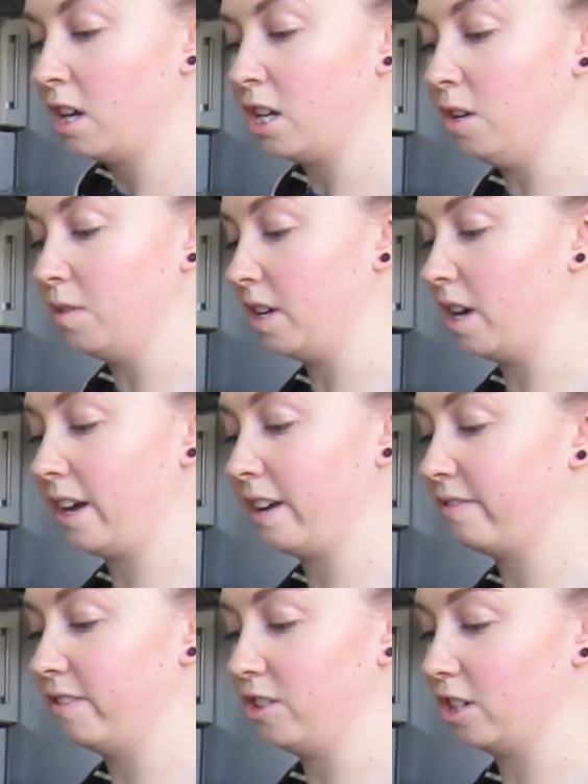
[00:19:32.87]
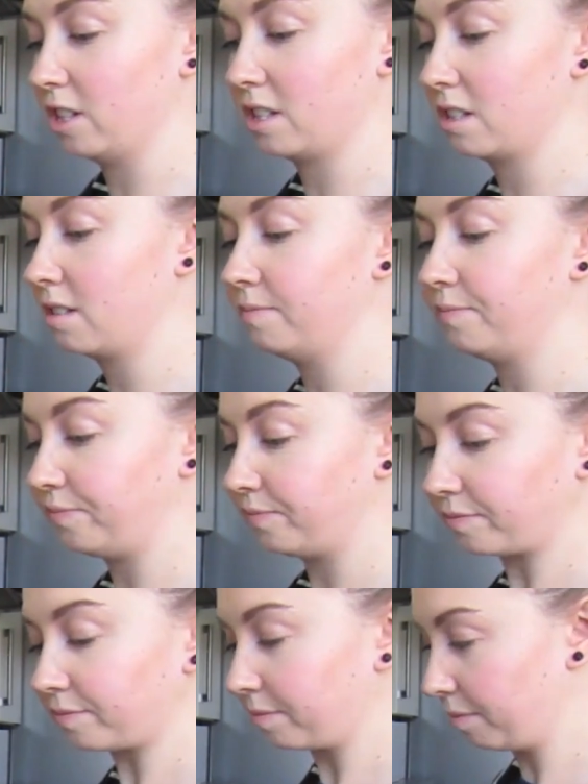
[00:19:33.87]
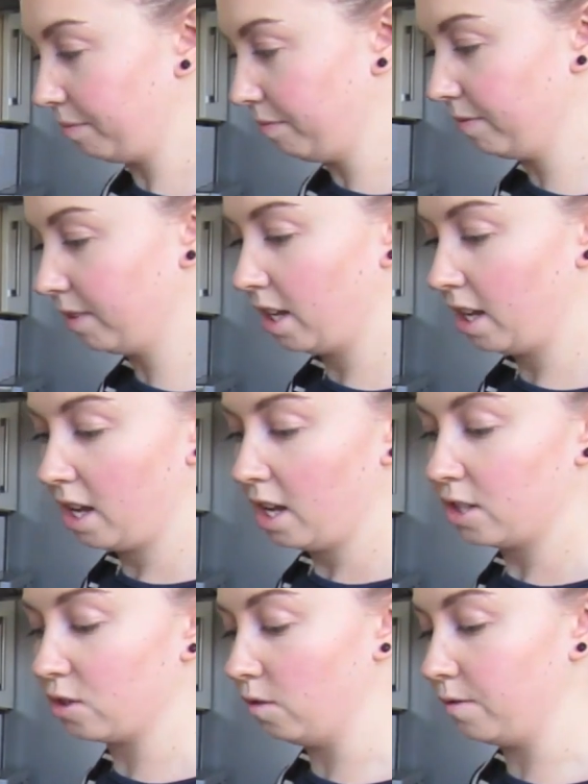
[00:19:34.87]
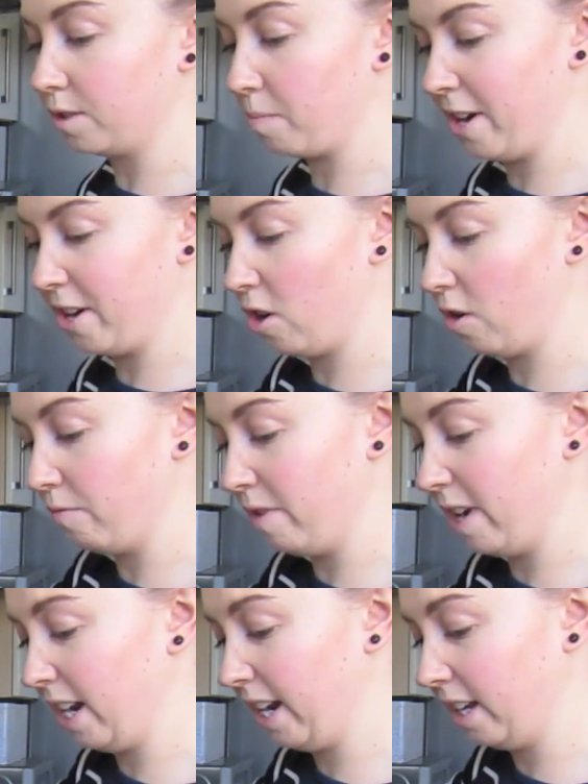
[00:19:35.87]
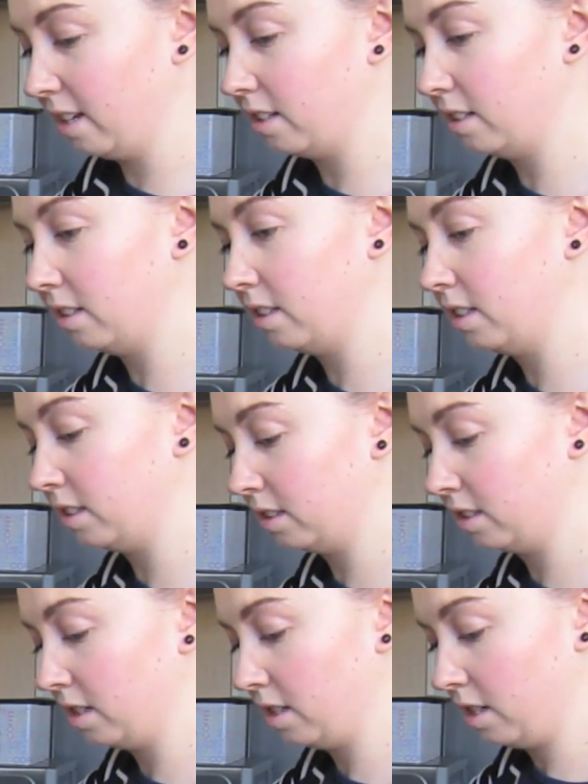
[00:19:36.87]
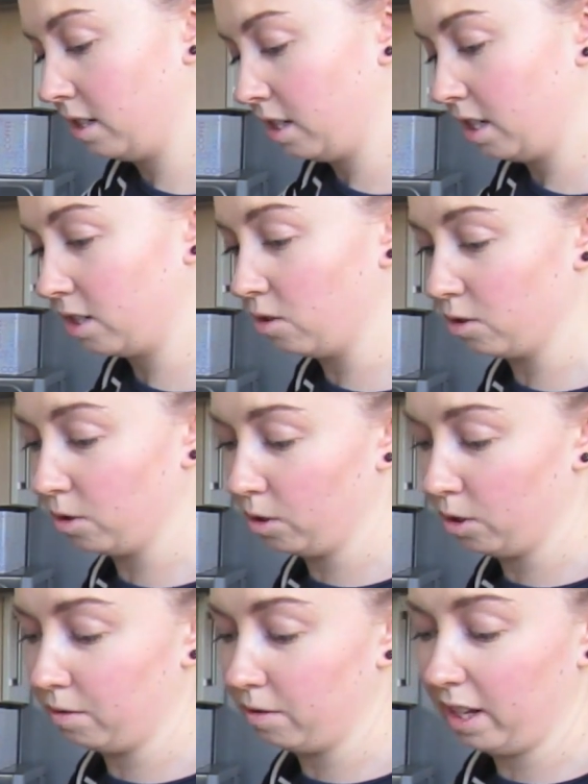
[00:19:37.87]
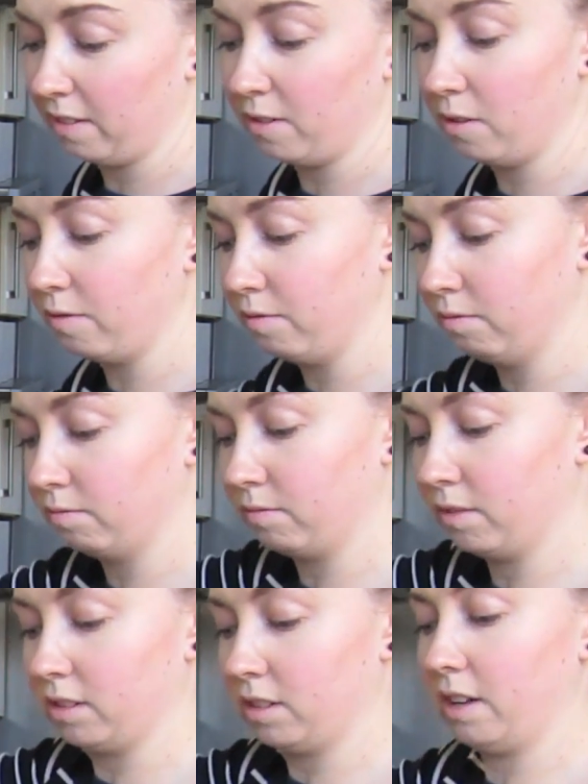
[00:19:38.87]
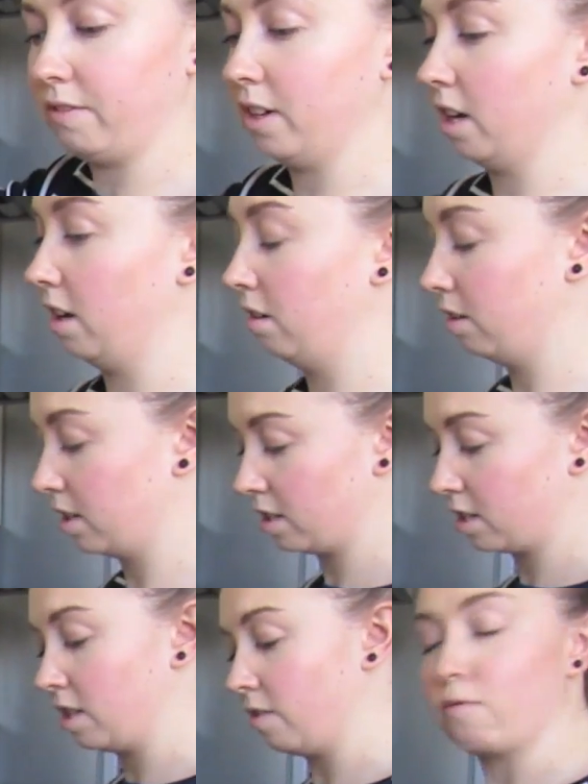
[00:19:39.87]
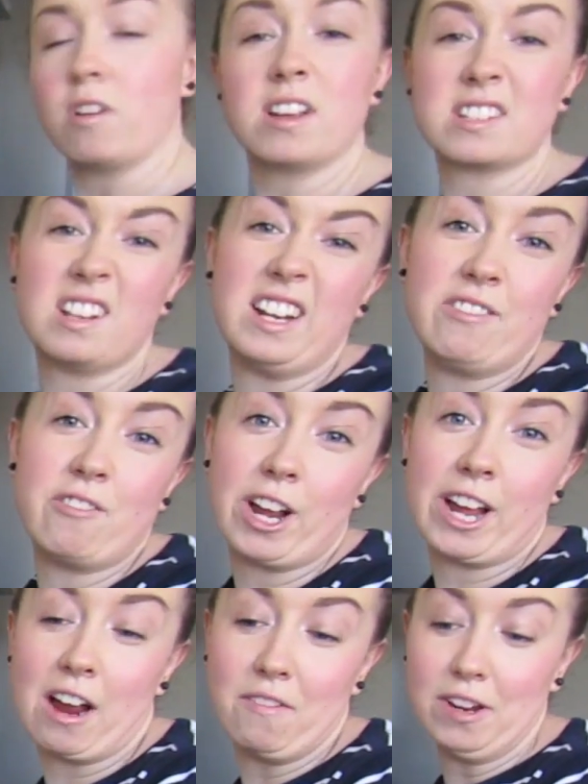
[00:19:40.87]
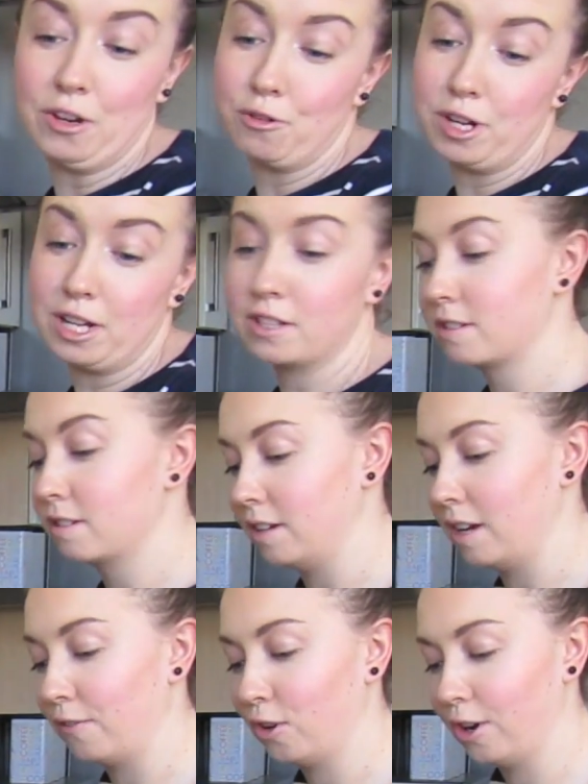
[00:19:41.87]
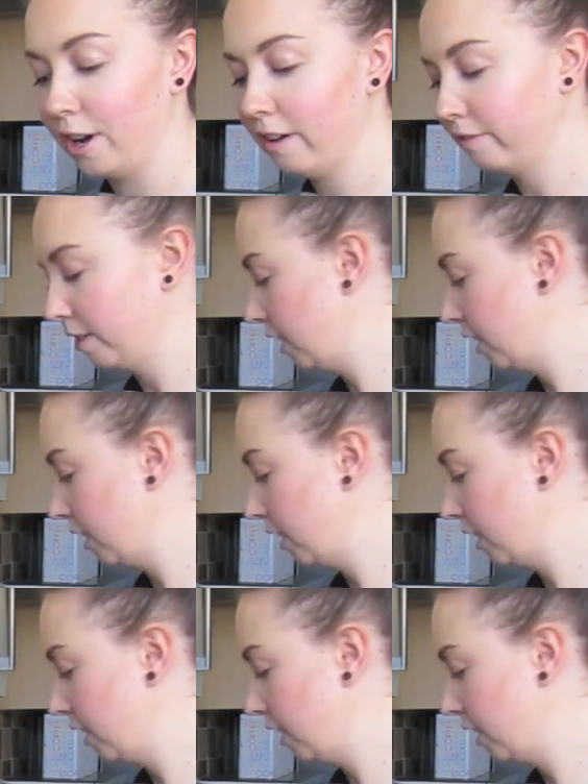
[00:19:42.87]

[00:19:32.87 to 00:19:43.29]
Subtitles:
use a knife and just sort of spread it on really. It's also a good thing if you're slightly running out of ingredients and you haven't got enough.